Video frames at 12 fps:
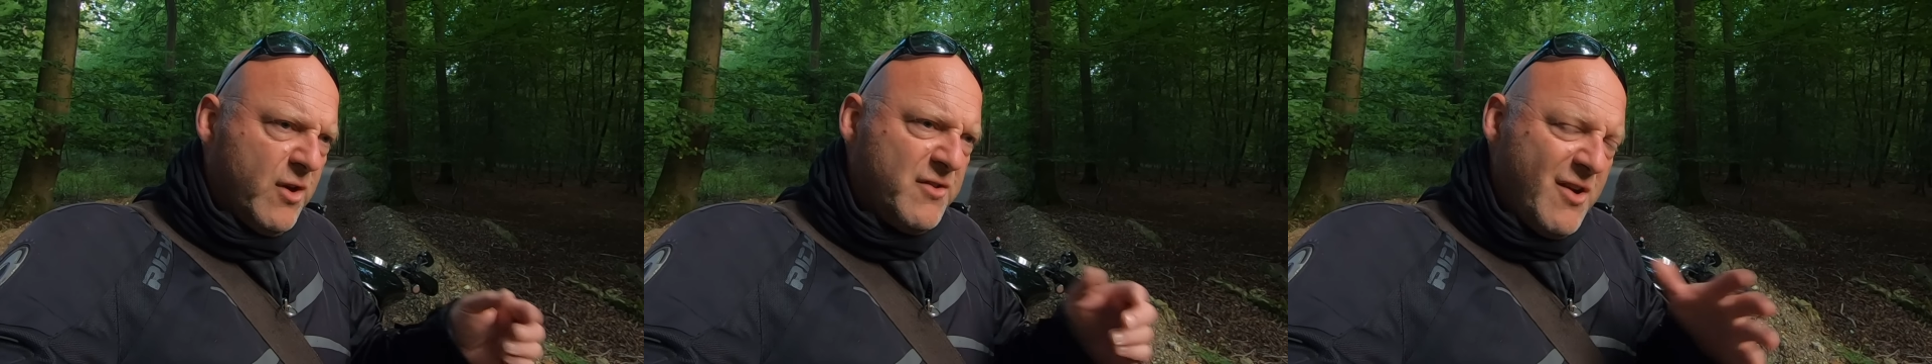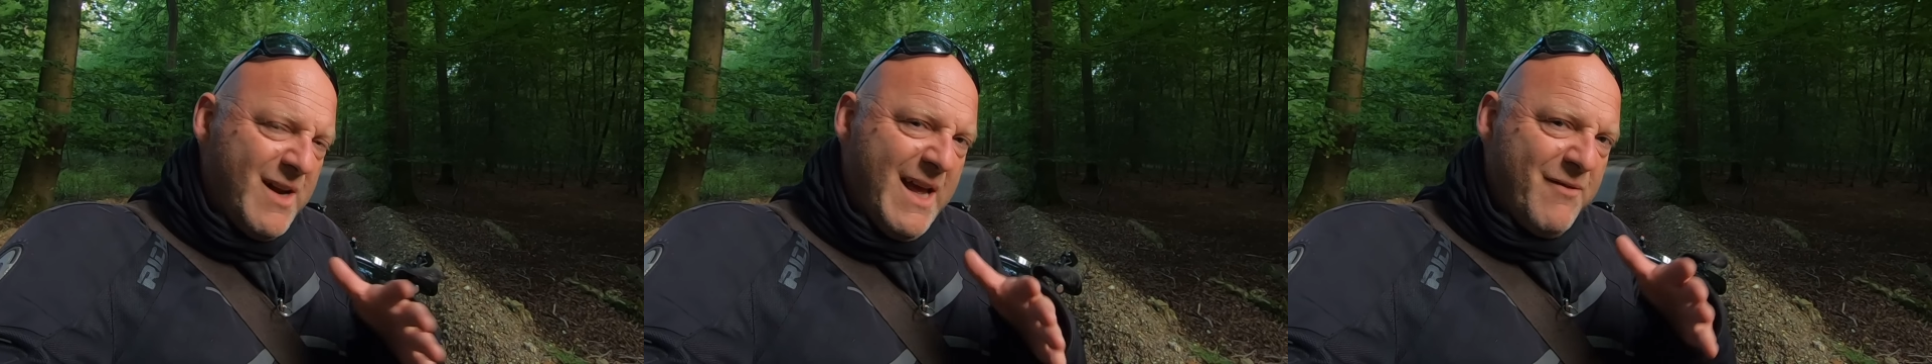So I
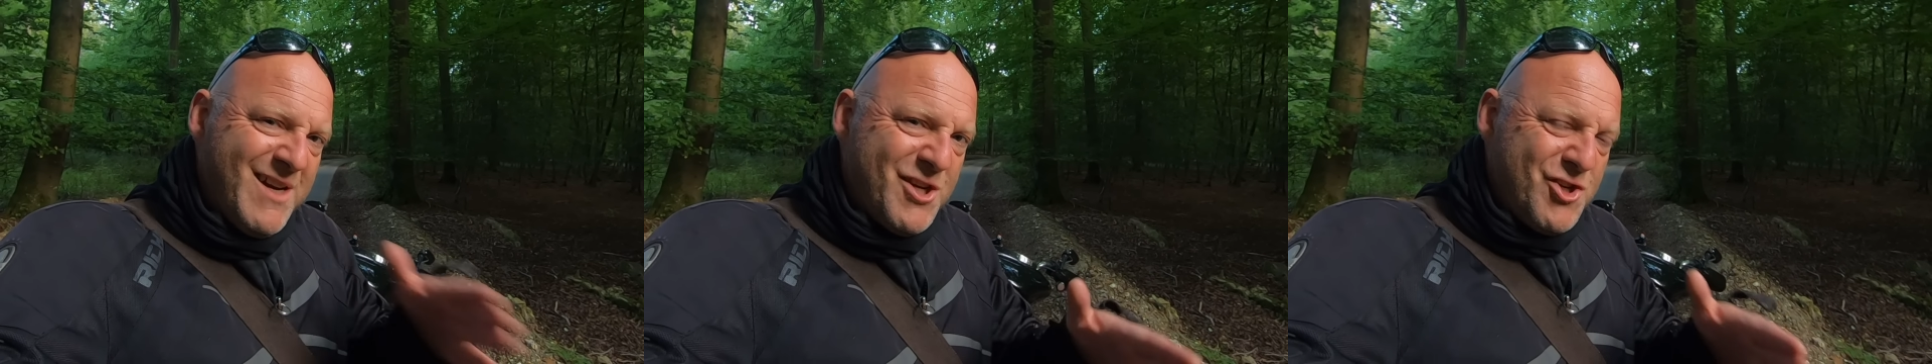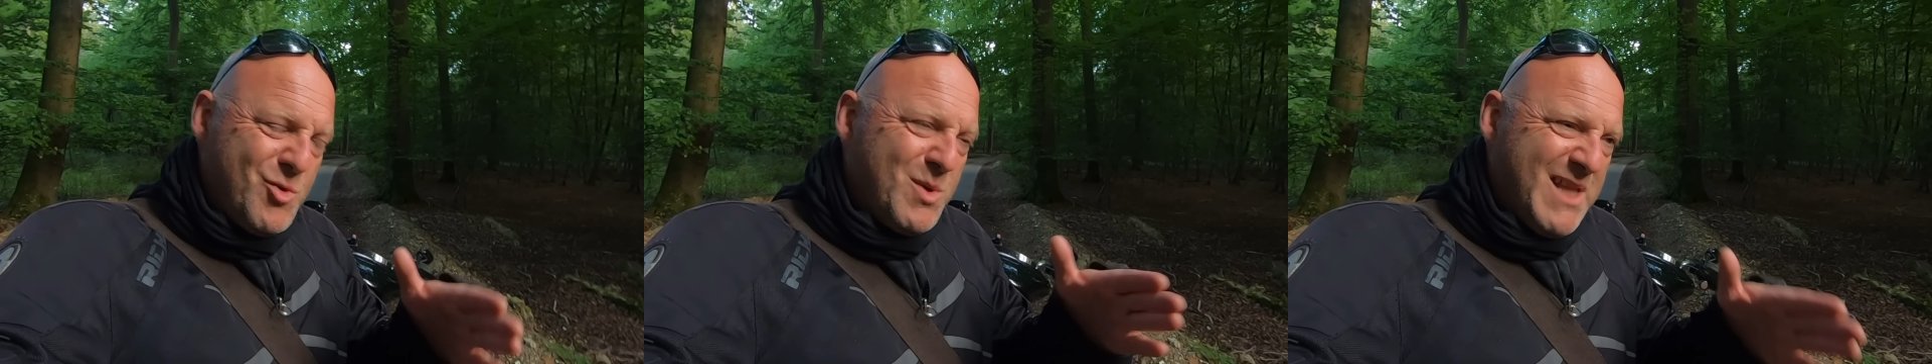don't have an
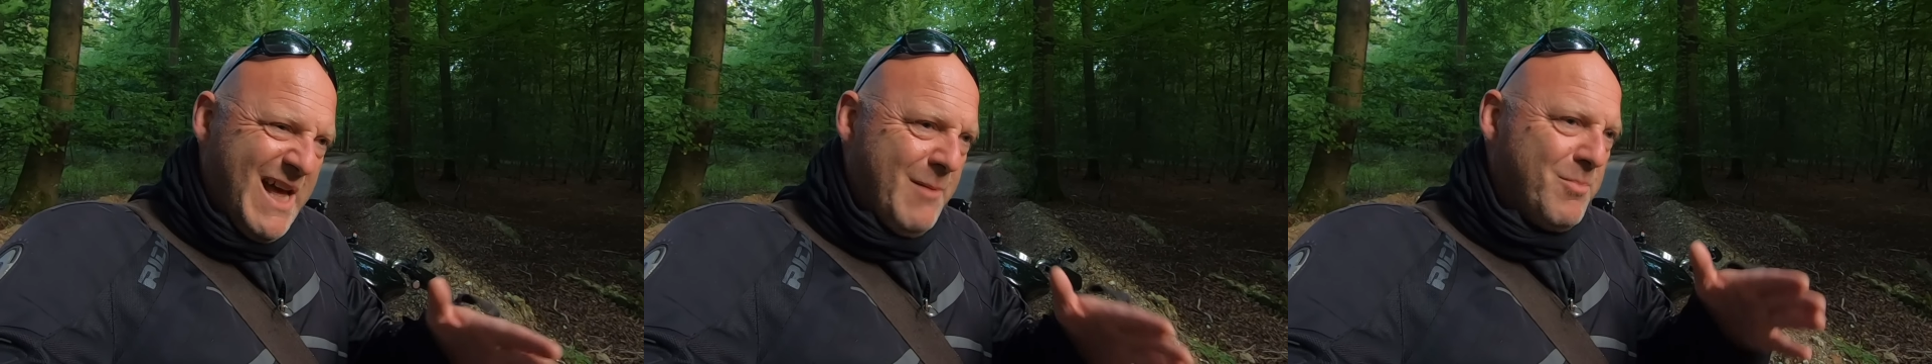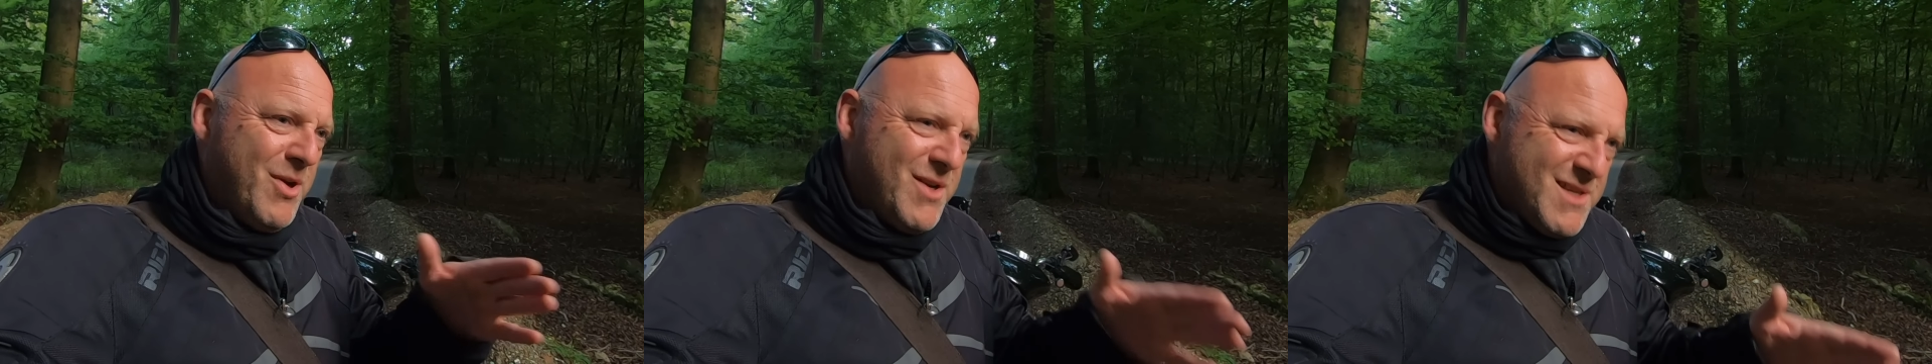issue with
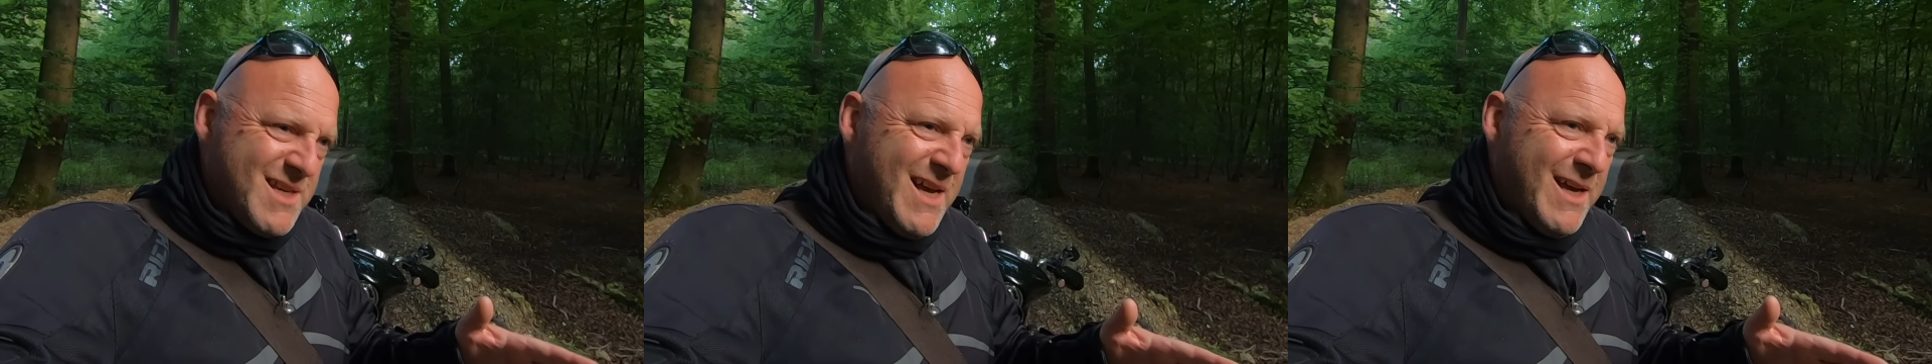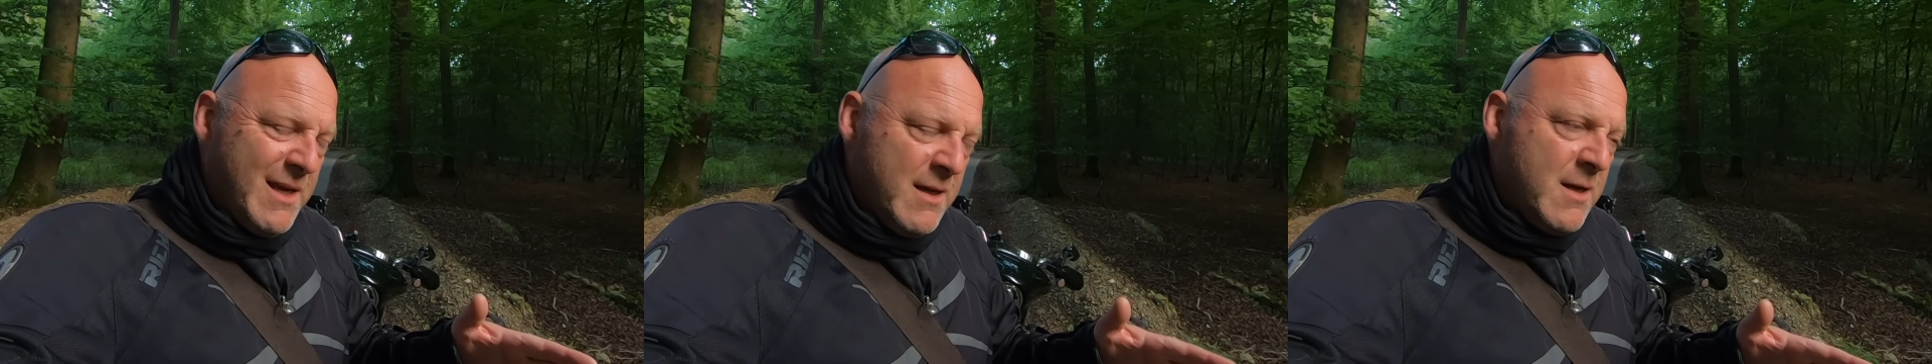that per
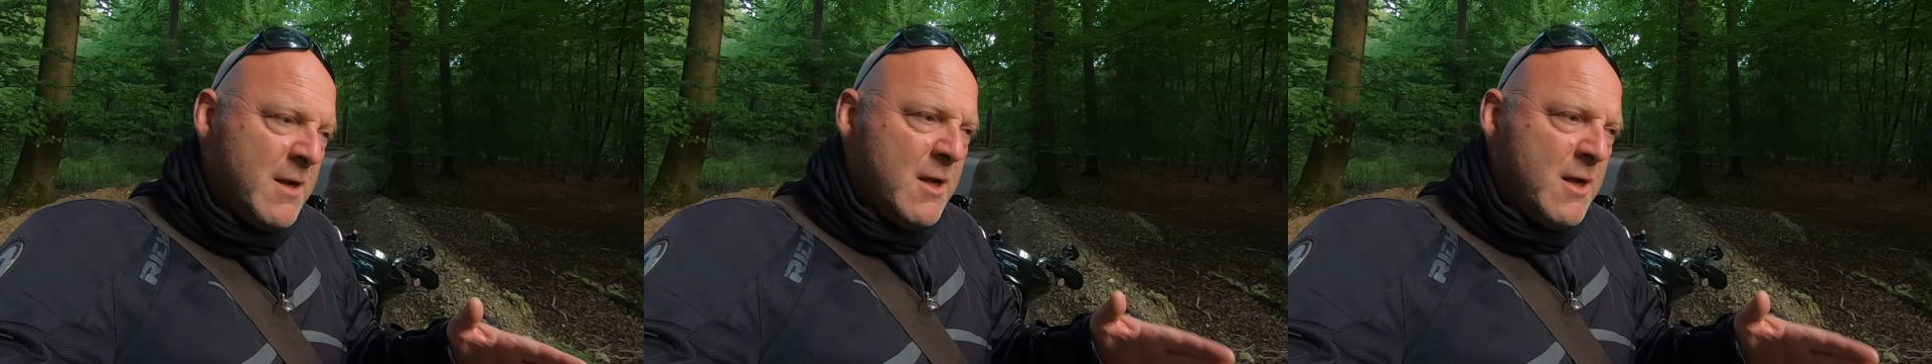se,